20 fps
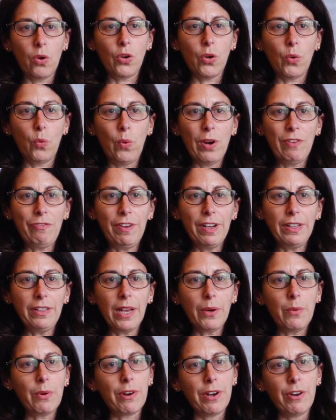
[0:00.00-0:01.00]
we feel
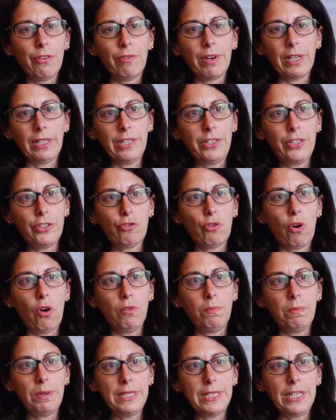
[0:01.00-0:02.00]
like we're in a really
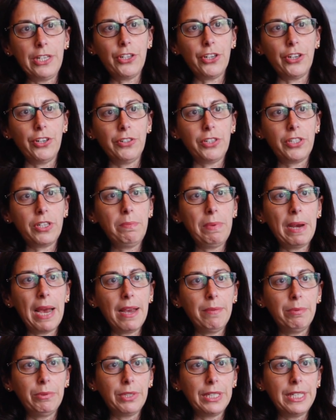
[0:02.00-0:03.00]
strong position to be
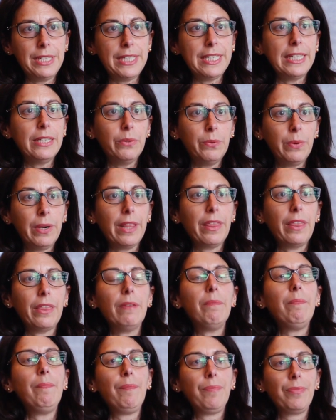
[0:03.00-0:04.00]
able to deal with
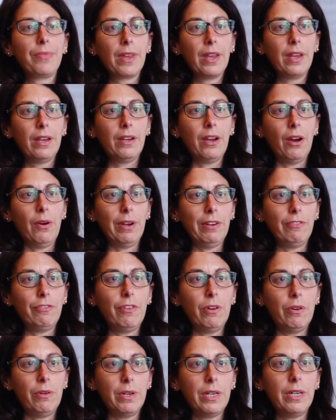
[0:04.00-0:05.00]
them going
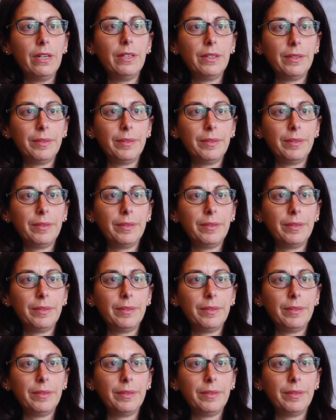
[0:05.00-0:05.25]
forward.